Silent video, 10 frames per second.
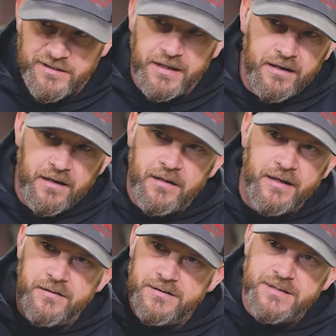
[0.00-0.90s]
ding,
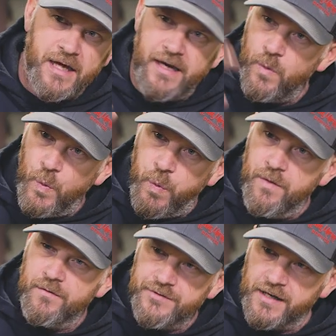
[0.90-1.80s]
click, slide,
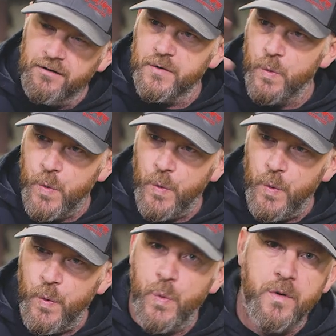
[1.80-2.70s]
take a look.
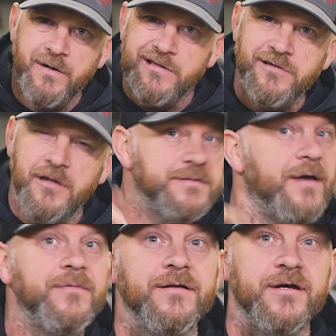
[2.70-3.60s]
See, I
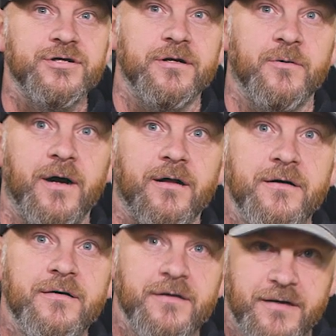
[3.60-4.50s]
haven't done that in a while.
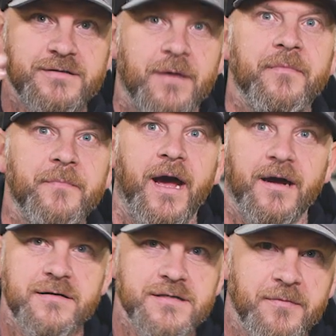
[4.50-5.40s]
It's coming
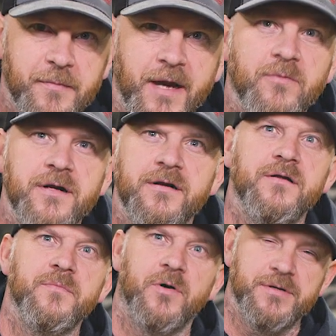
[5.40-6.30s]
back. It's coming back. We're getting
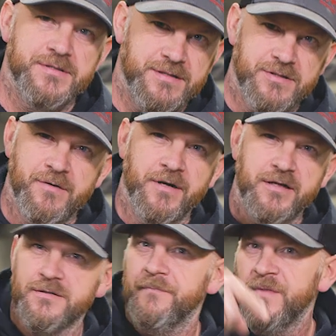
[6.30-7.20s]
into the boating season, so I'm going to
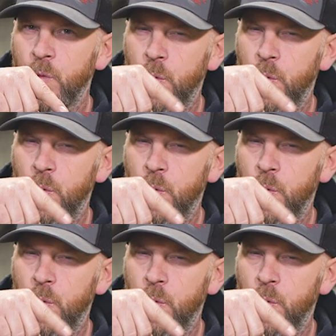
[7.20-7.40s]
get some